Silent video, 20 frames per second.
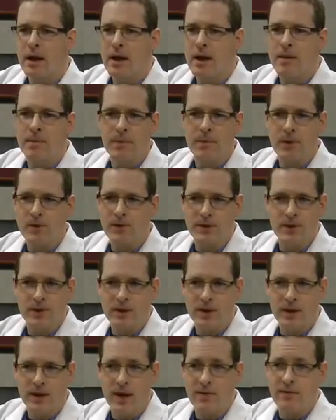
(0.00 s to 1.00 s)
I, approach it
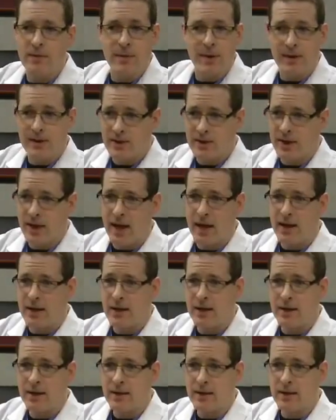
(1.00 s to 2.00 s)
that everybody's a
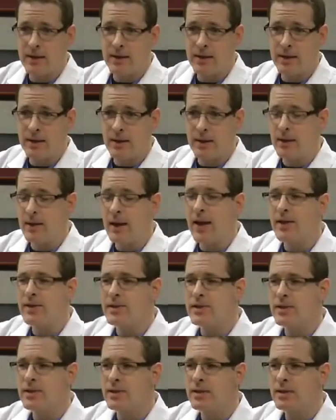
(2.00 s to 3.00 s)
candidate
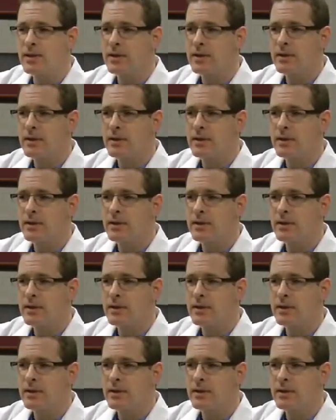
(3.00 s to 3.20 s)
unless